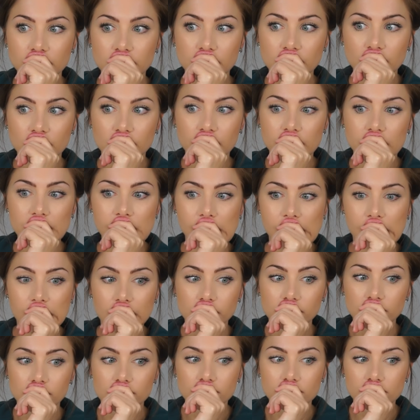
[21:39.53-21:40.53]
So
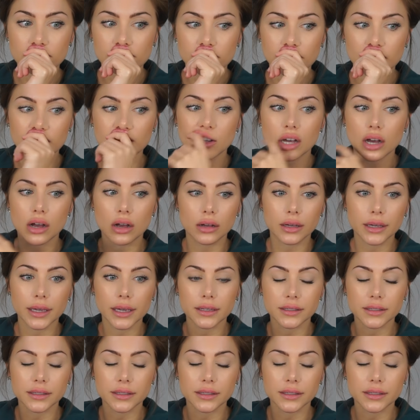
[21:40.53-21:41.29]
yeah, the long